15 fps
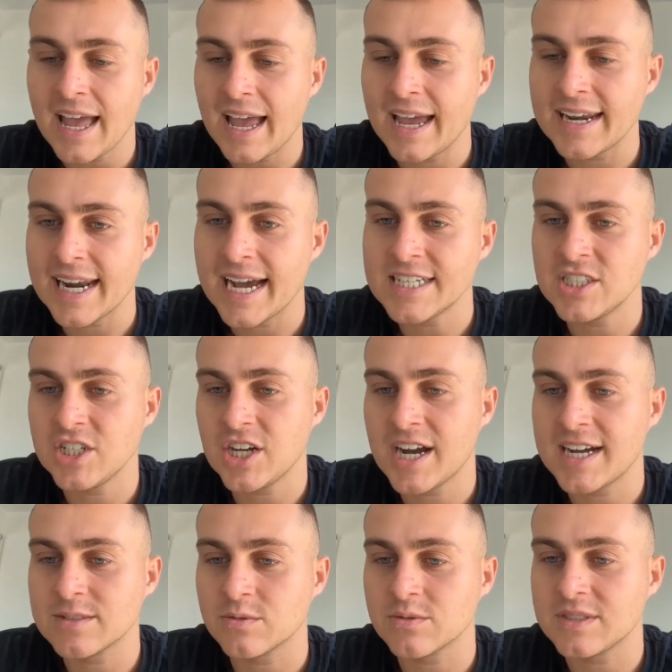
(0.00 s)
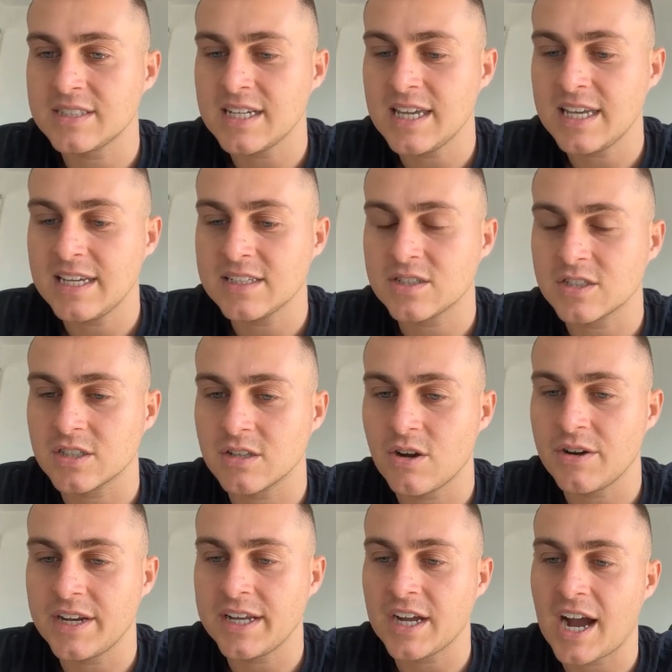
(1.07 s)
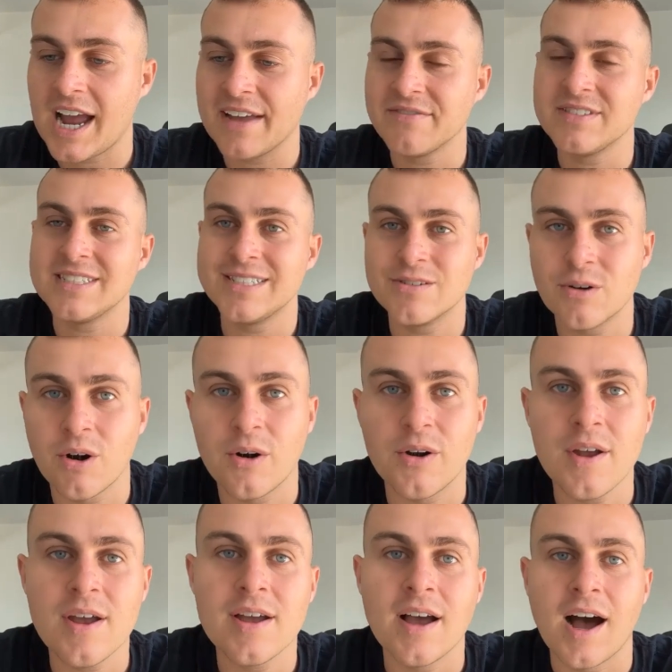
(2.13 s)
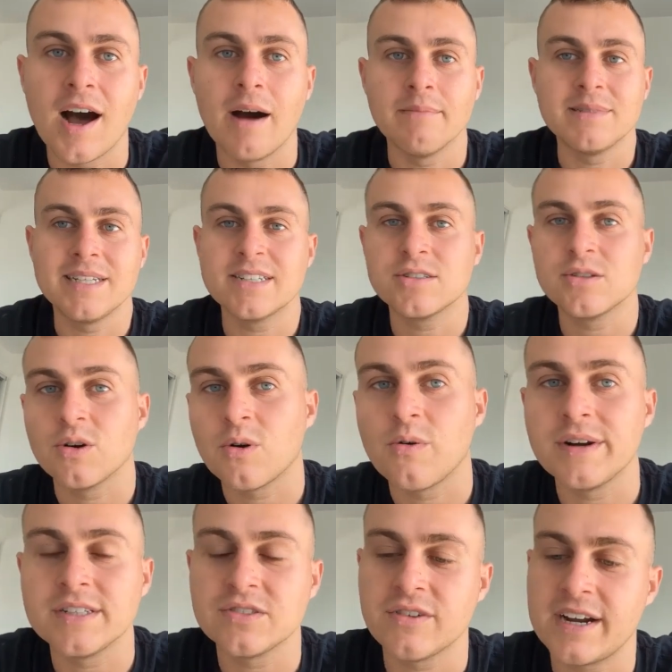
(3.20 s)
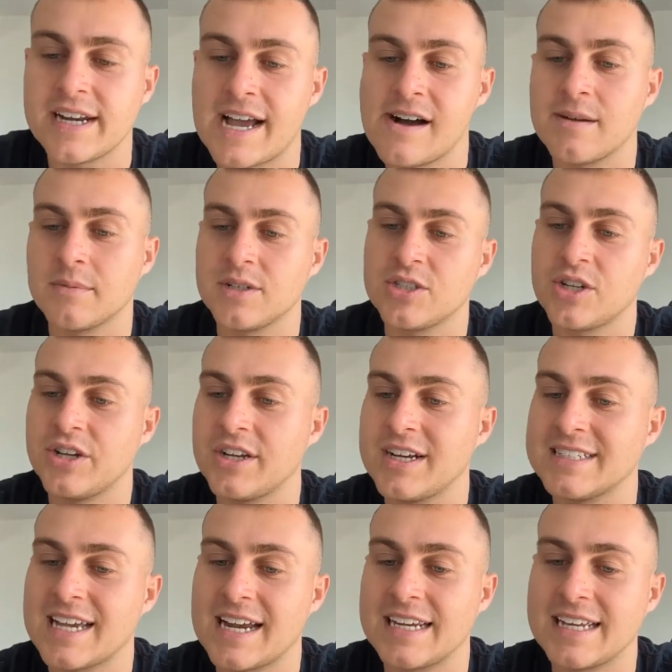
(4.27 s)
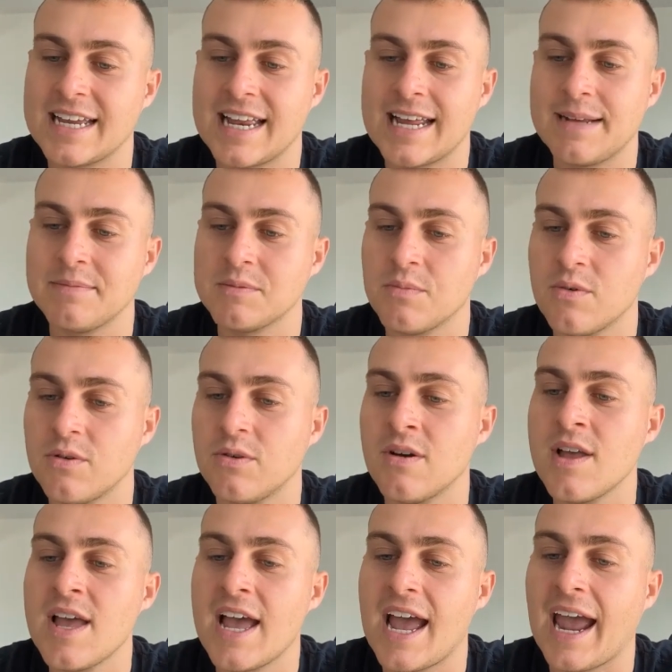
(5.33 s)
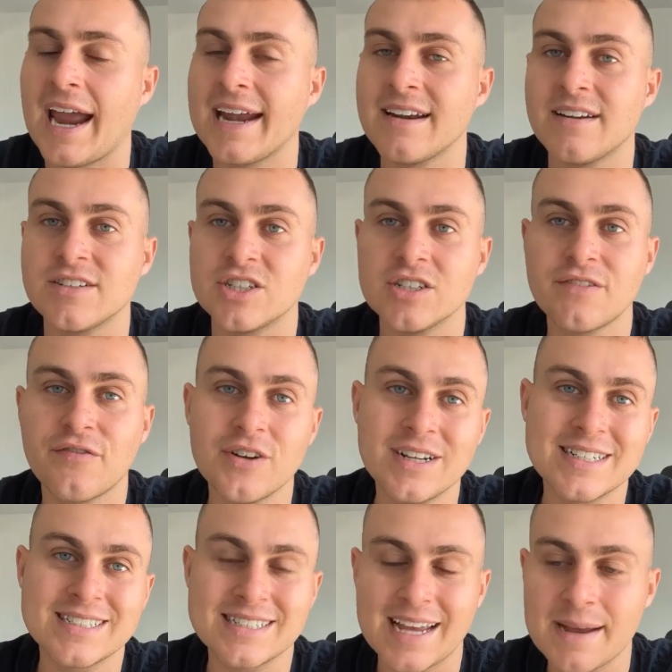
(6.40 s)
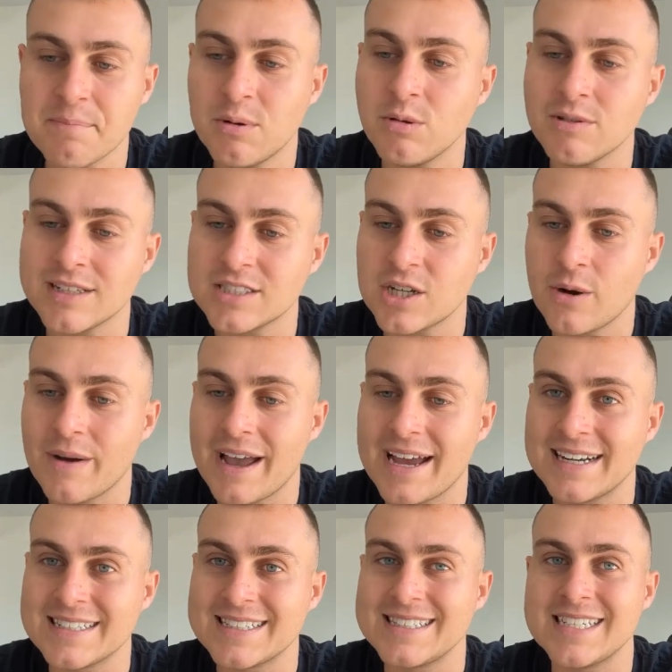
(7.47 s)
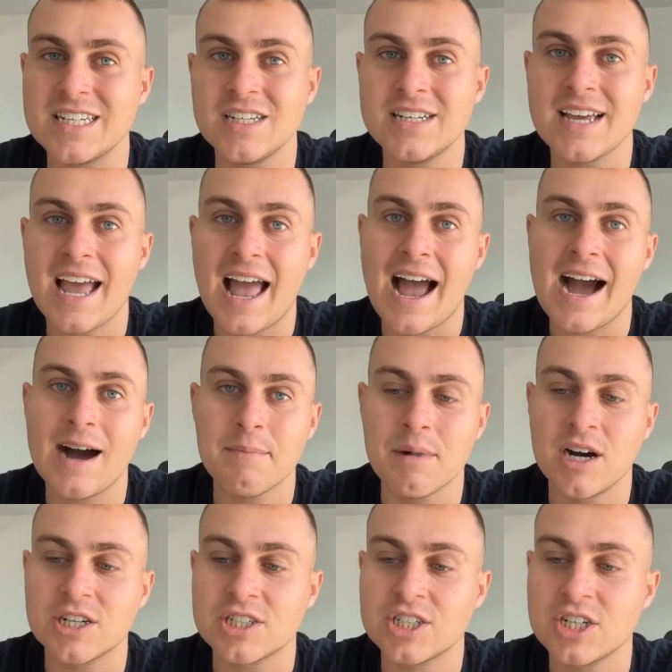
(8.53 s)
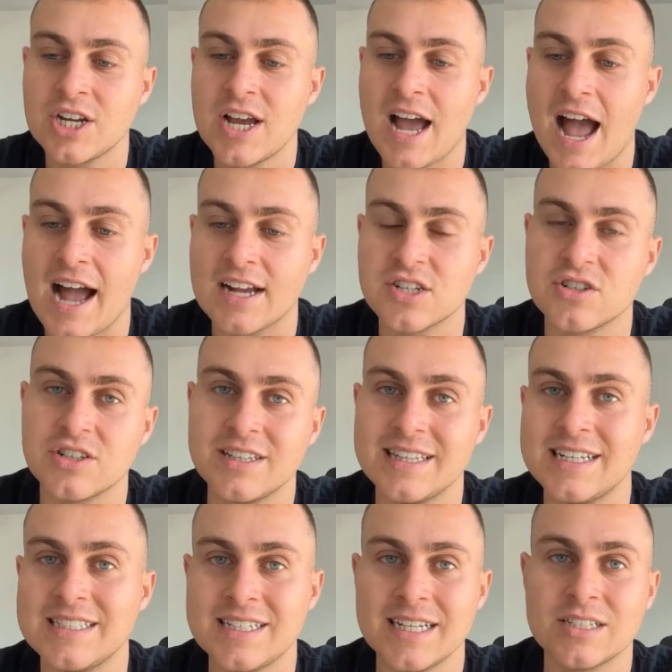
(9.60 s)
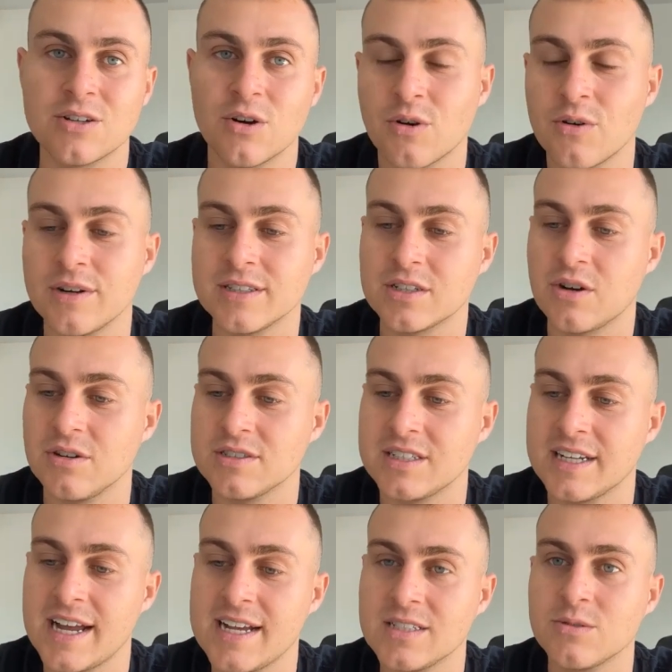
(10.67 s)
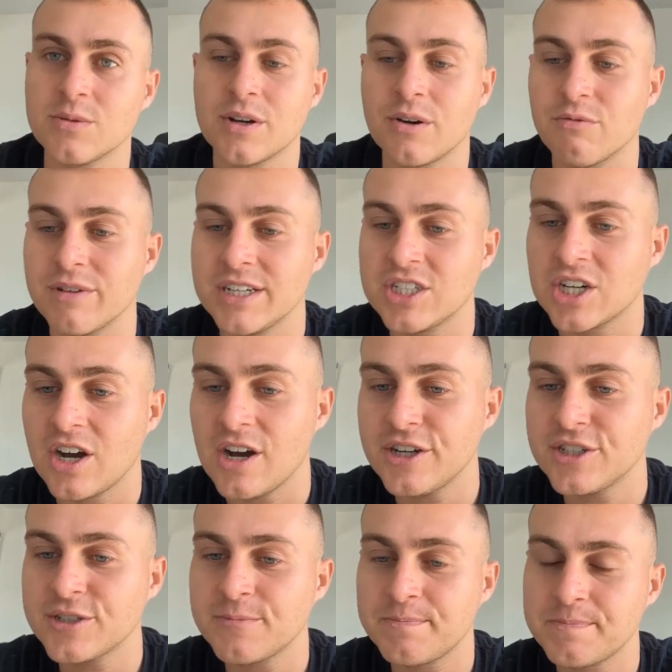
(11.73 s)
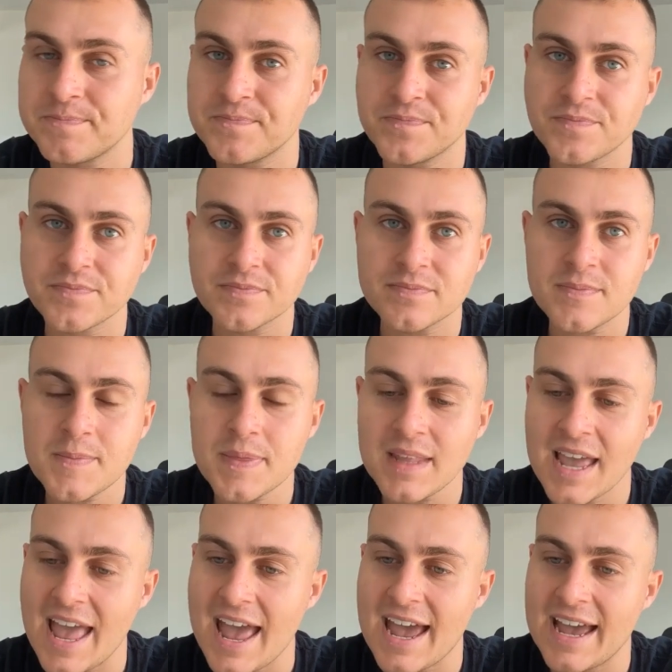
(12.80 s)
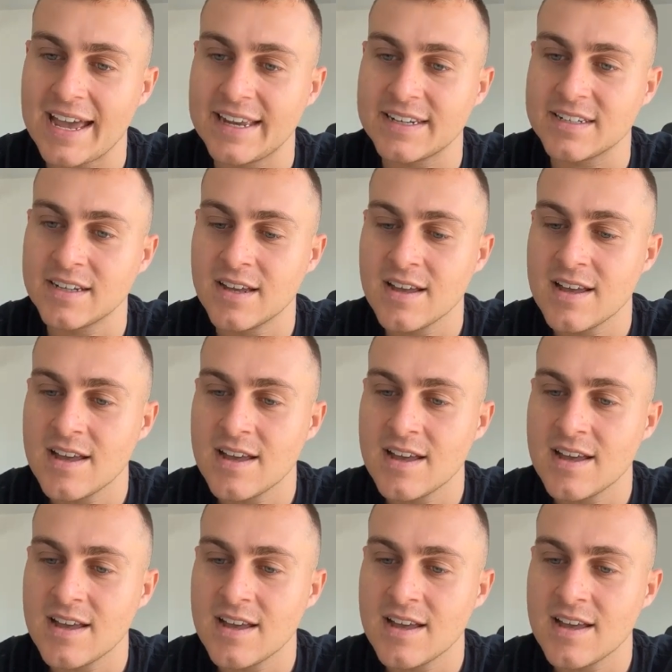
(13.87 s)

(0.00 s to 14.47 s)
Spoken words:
And as you guys will see, it's just loading. I have 0 TikTok coins right now. I'm going to show you guys how to get heaps more. And just for an example, let's go ahead and see how much actually these TikTok coins cost to get. So we're going to recharge. And